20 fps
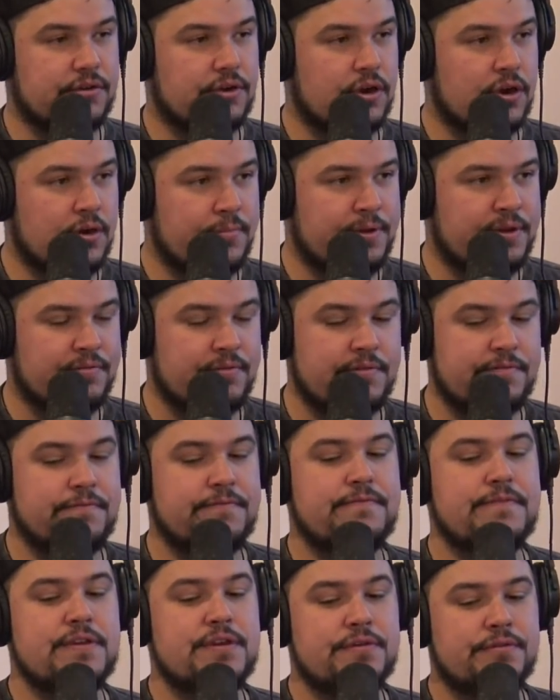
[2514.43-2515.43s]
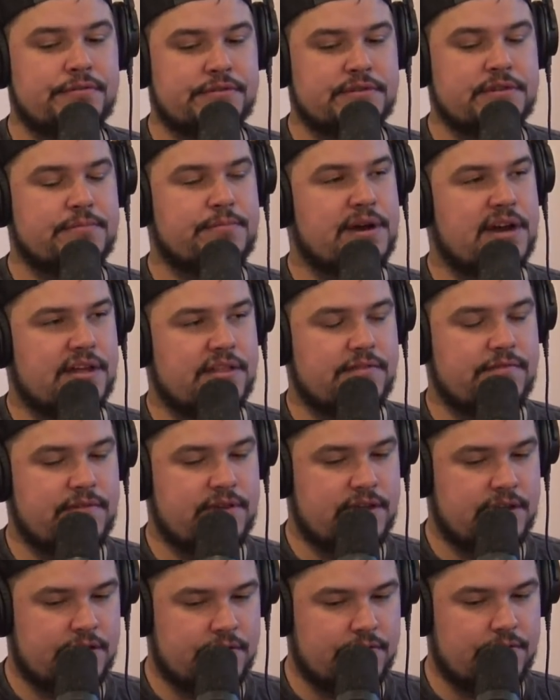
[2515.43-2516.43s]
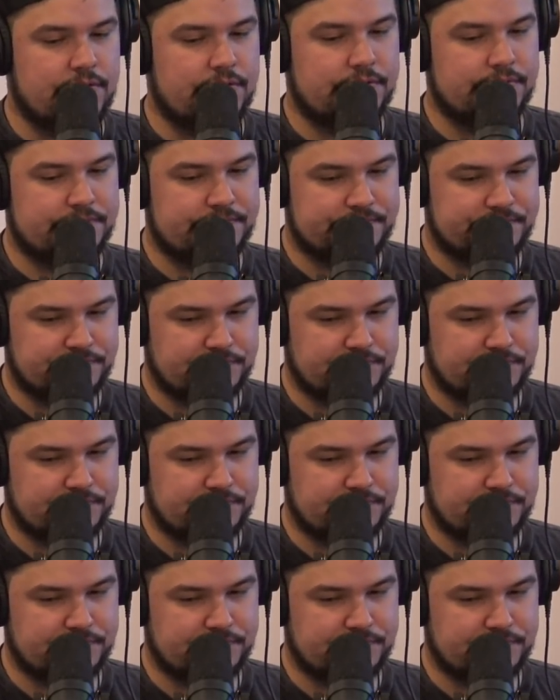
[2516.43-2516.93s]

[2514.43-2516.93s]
Kermit refused to buy the vehicle.